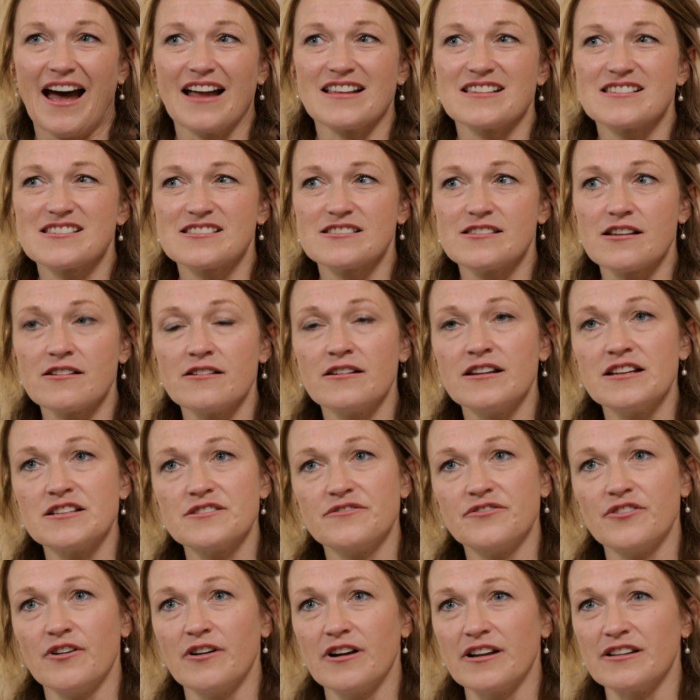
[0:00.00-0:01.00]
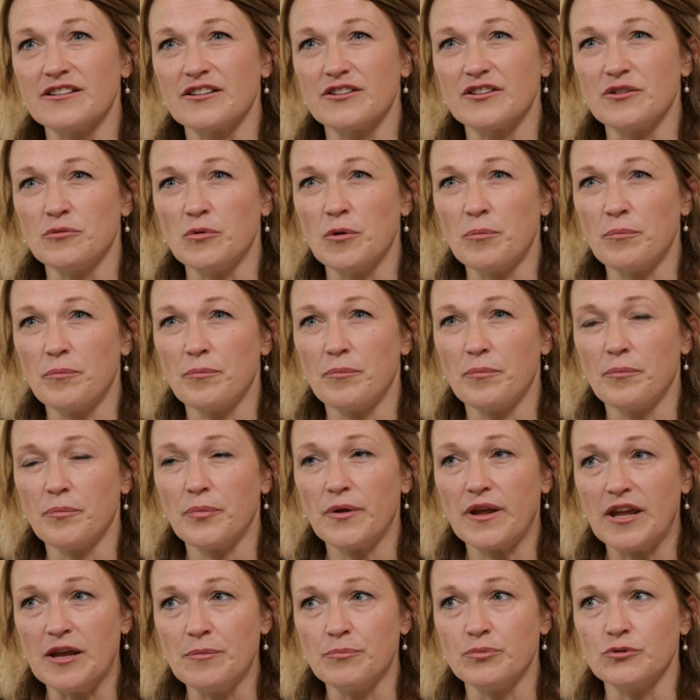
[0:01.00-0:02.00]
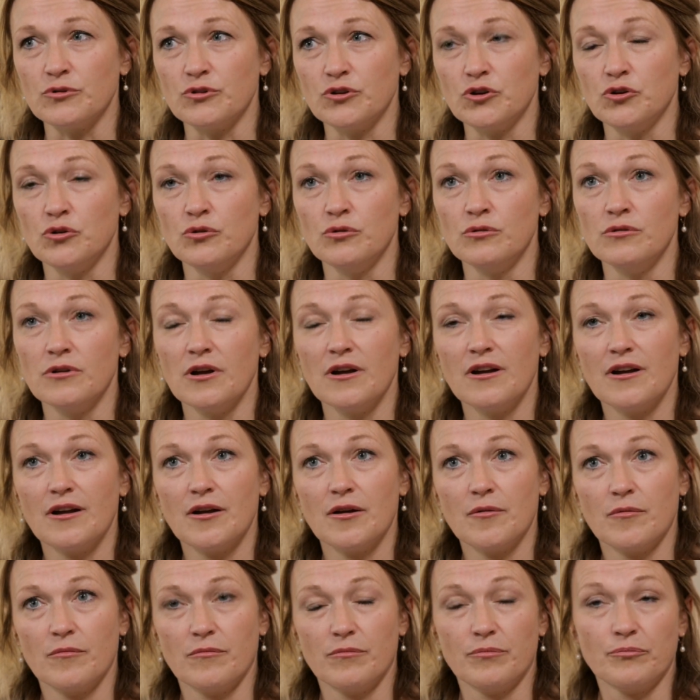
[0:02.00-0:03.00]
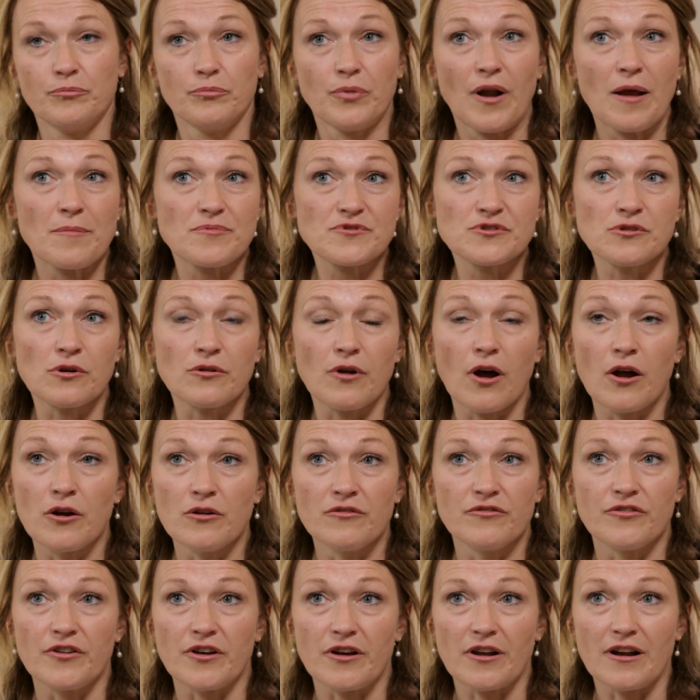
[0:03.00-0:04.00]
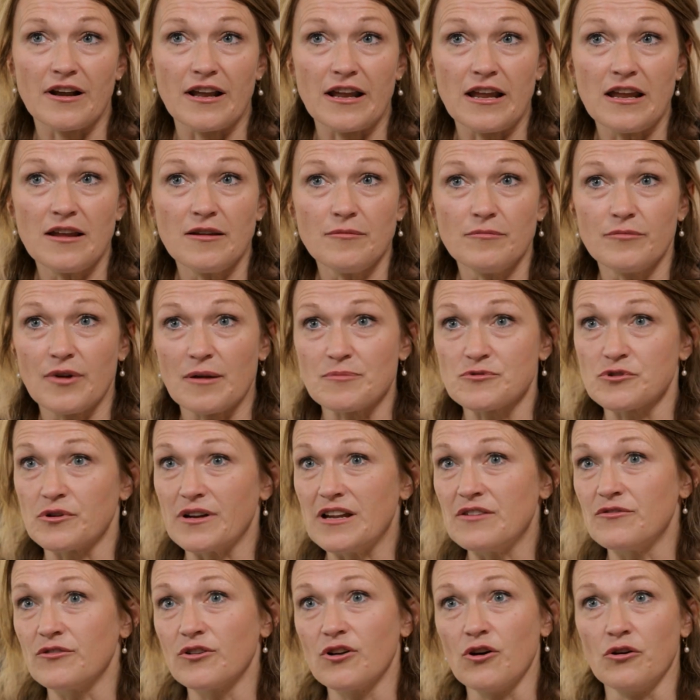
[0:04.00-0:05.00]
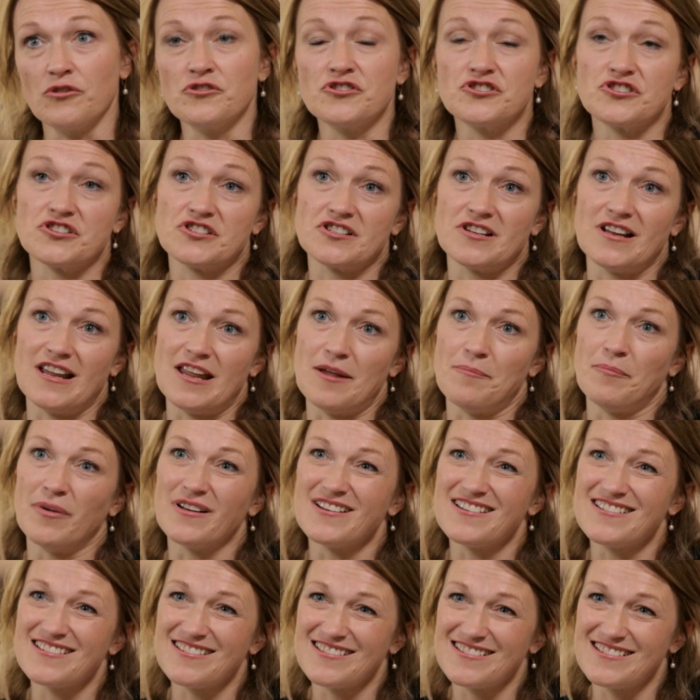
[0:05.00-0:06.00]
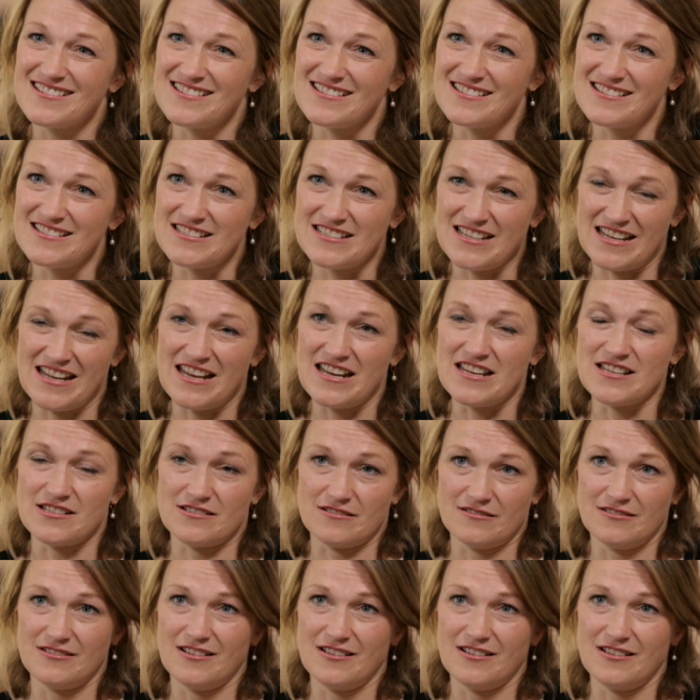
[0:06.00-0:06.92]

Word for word: And suddenly to find that there were people who, perhaps not overtly, perhaps not even consciously, but did